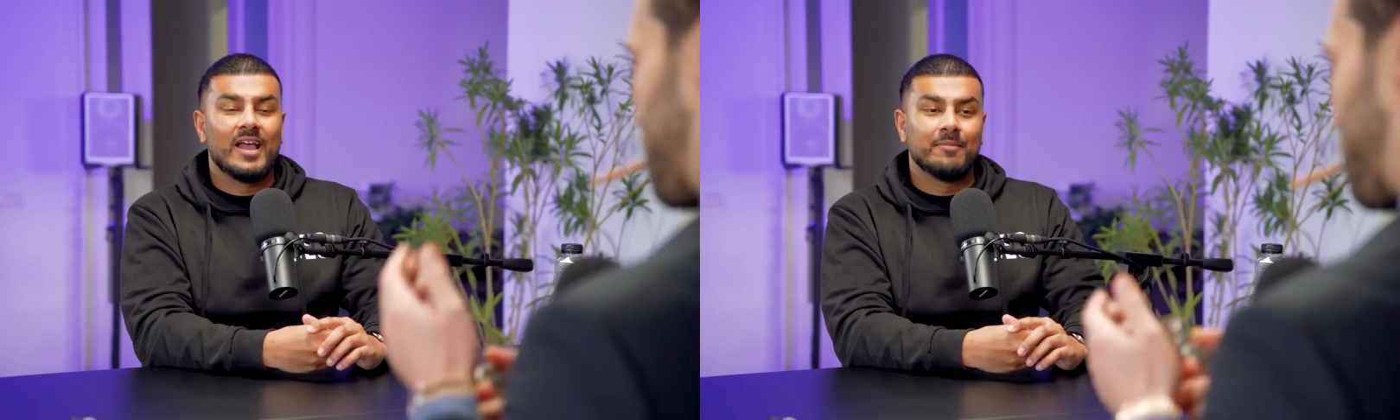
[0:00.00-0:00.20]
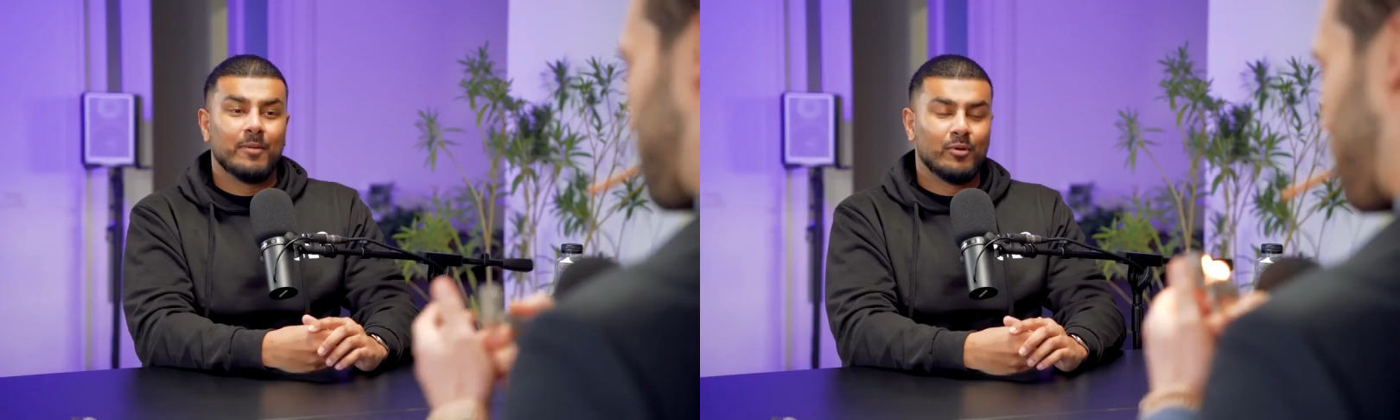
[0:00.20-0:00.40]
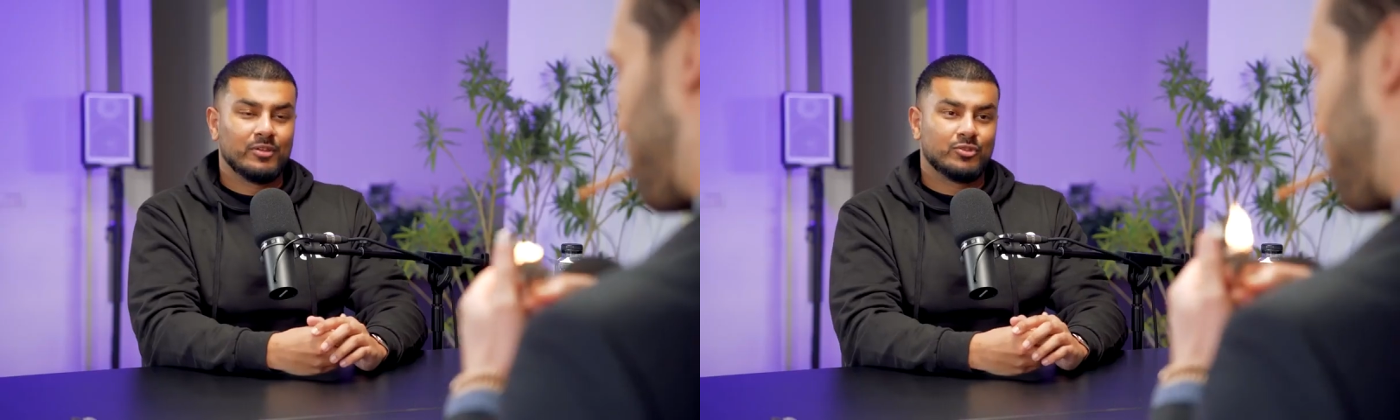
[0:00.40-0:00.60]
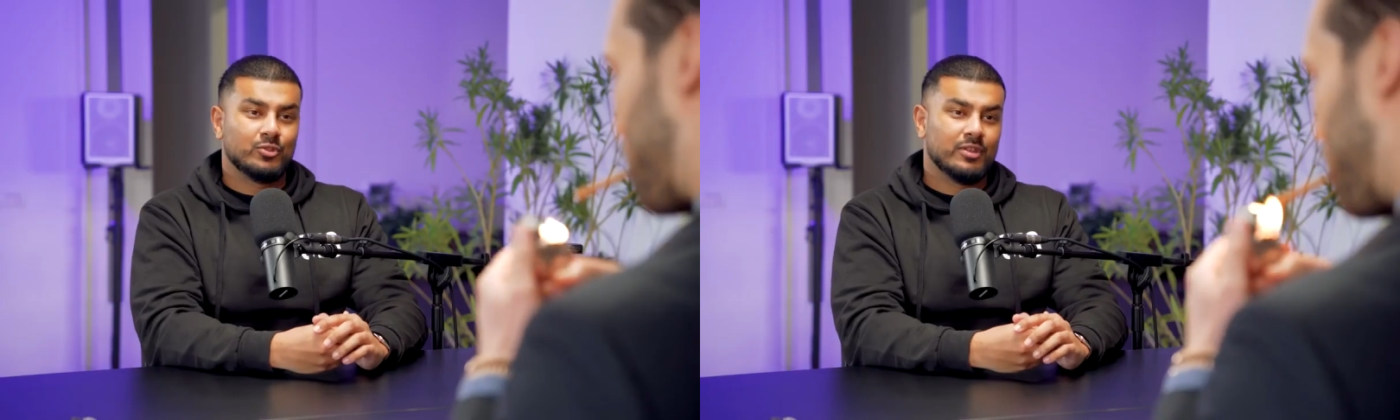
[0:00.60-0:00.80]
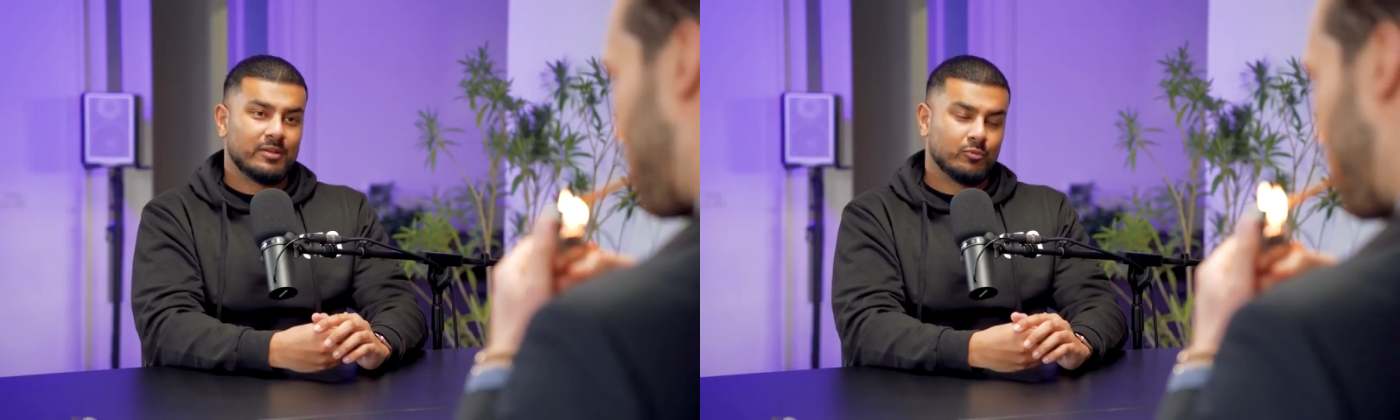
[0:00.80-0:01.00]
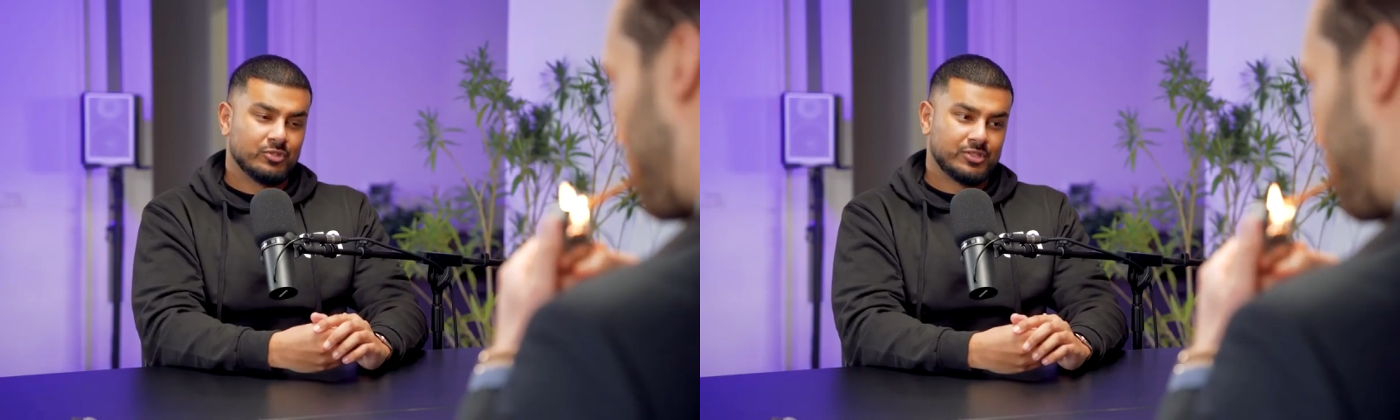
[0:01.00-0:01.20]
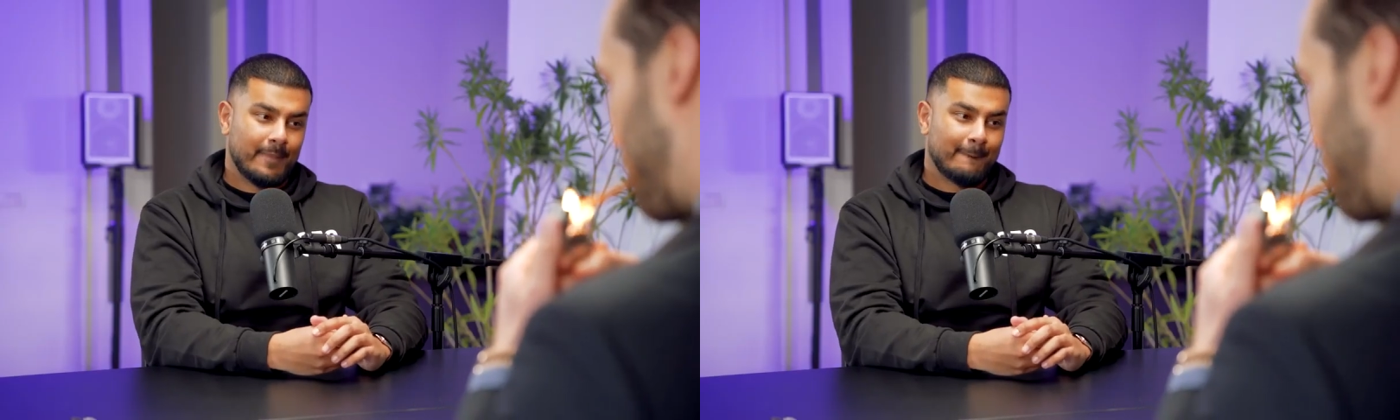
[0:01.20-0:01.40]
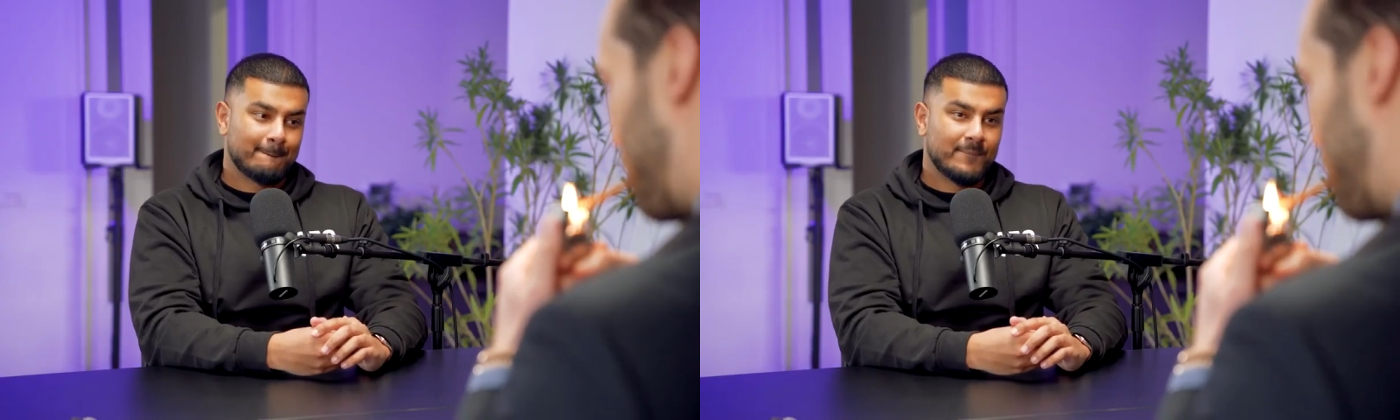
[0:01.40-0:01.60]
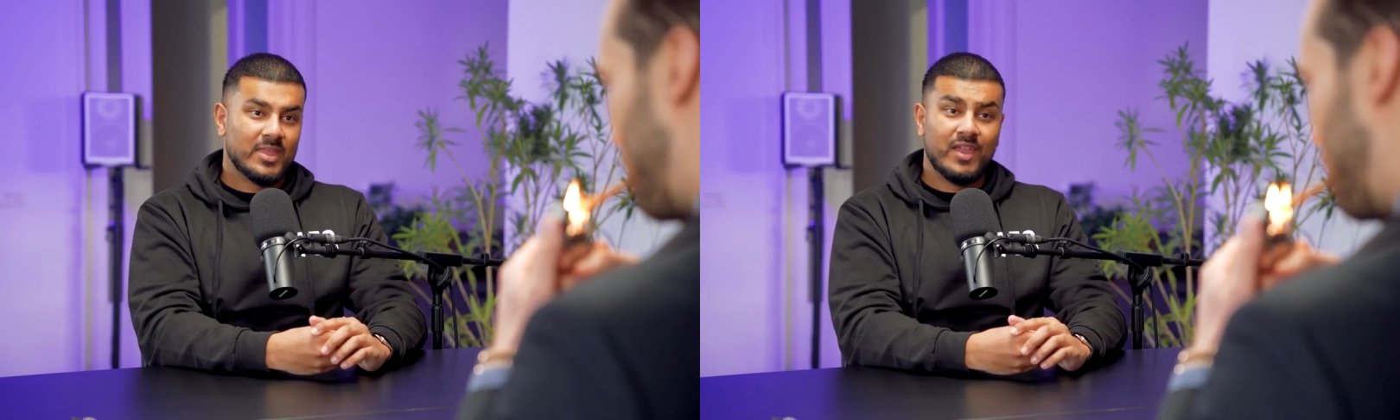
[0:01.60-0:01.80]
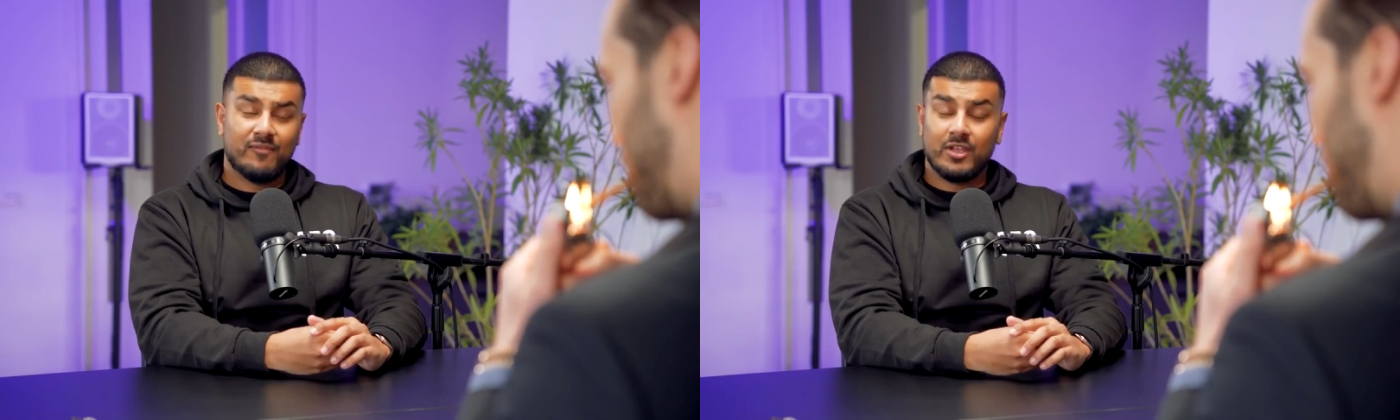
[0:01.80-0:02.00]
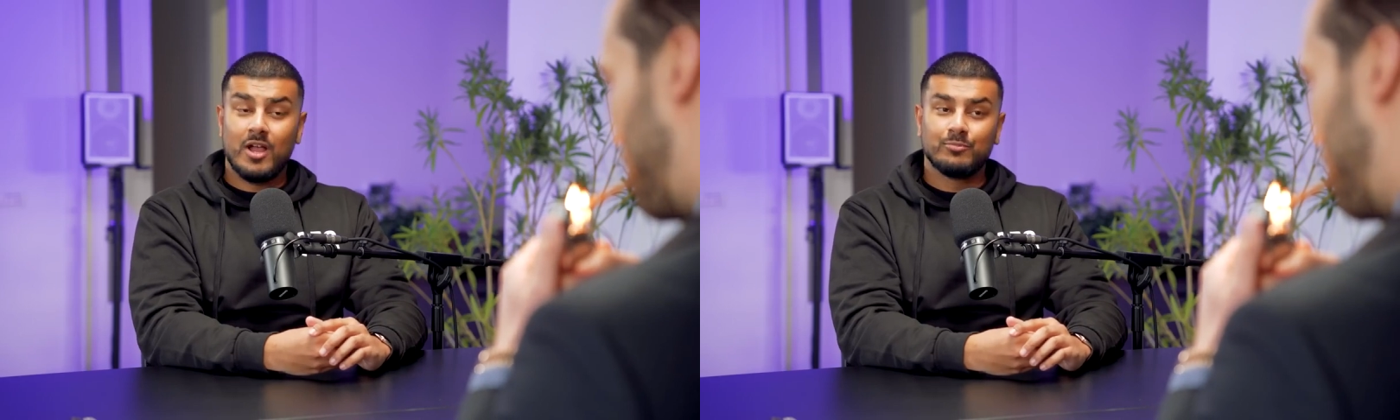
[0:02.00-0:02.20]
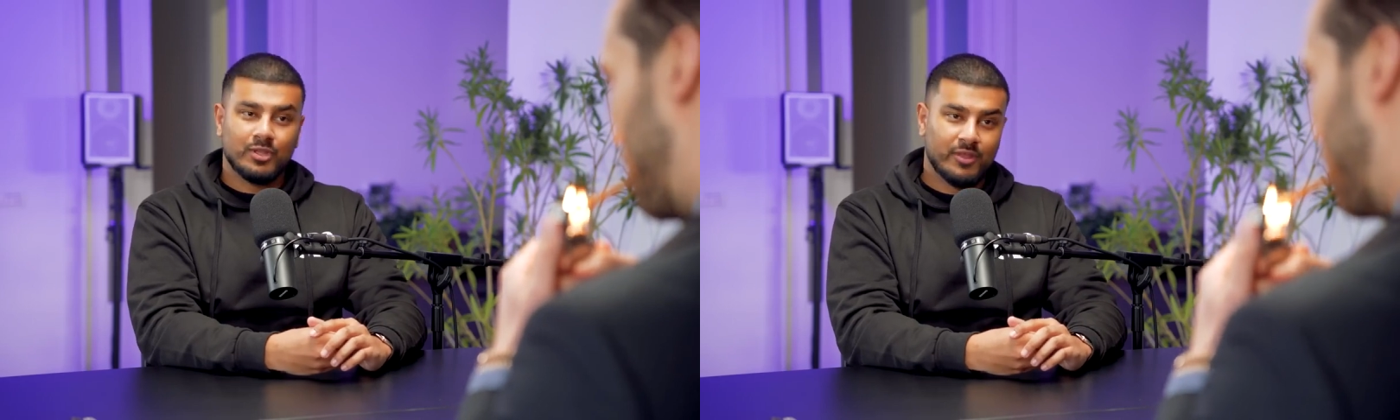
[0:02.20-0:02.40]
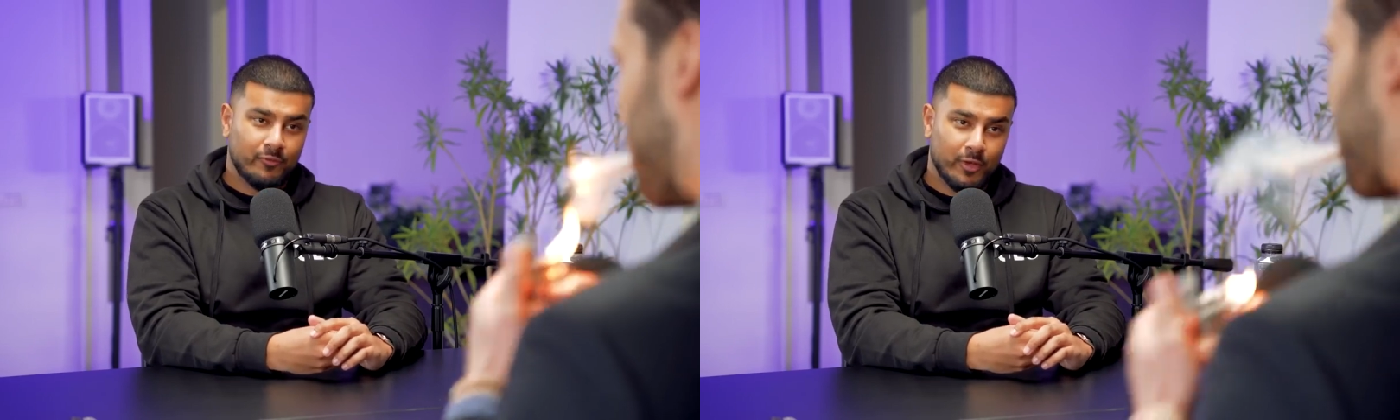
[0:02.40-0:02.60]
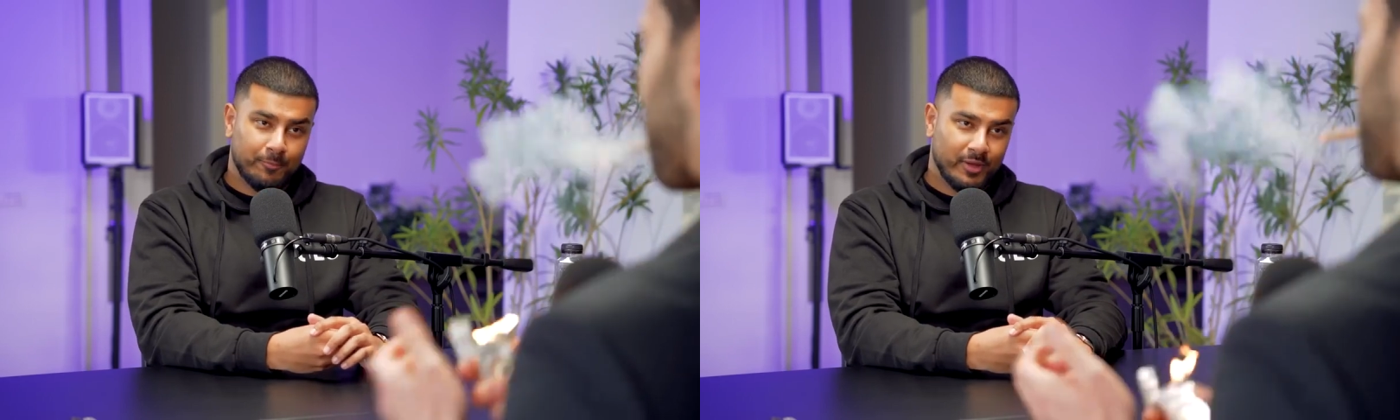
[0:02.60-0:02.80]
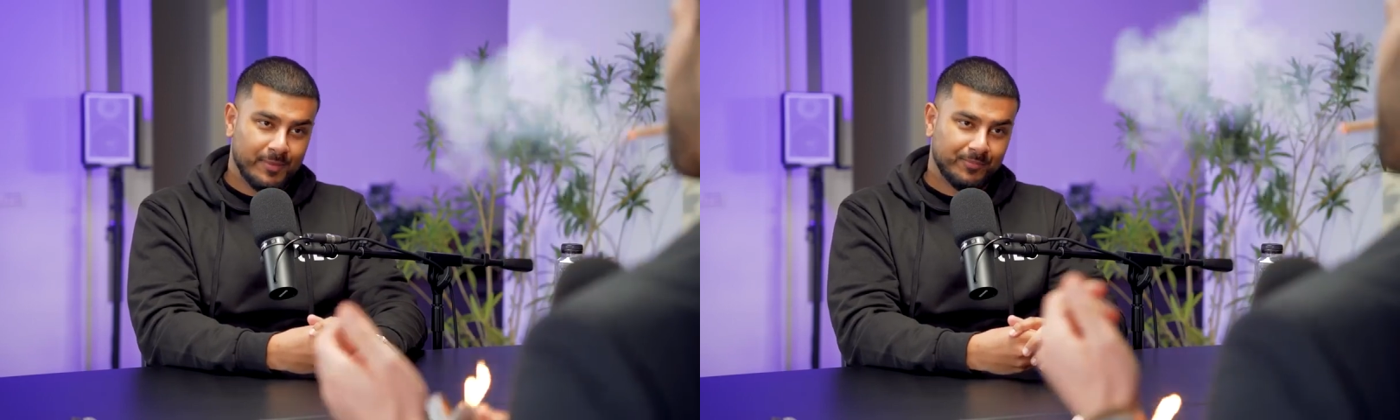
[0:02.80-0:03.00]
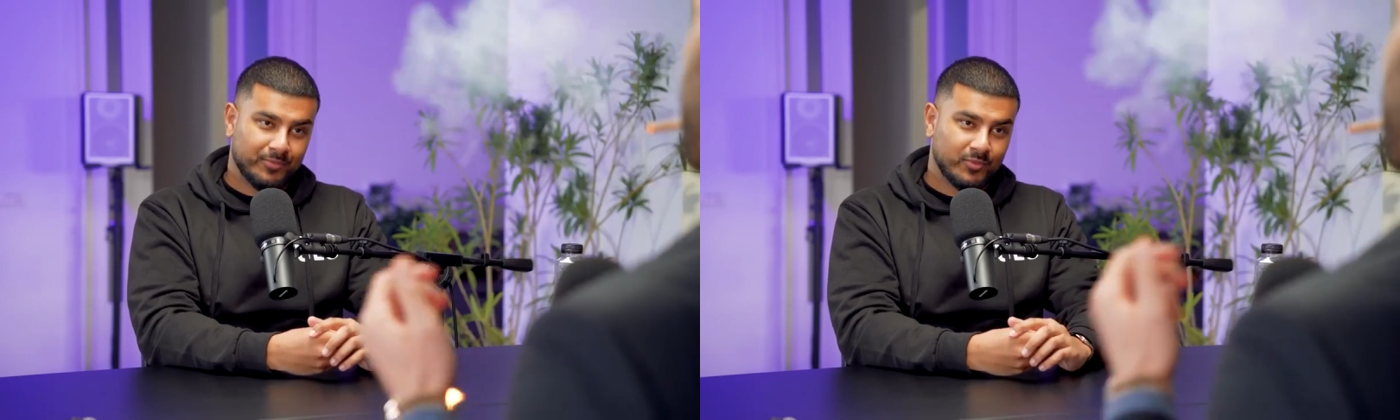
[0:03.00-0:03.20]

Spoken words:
And my point to that was, if it comes to the third point,